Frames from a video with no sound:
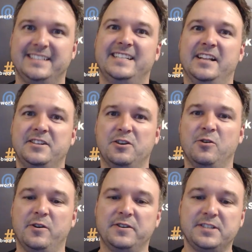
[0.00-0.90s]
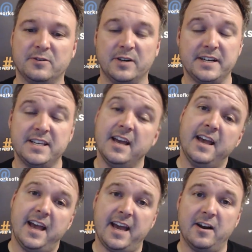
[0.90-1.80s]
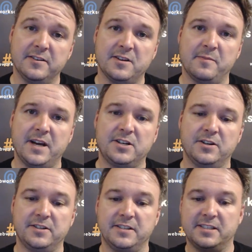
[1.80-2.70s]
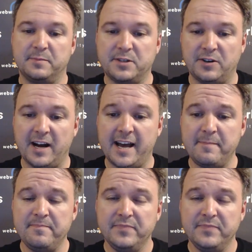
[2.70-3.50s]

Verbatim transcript: Tell us your horror stories, and also make sure to subscribe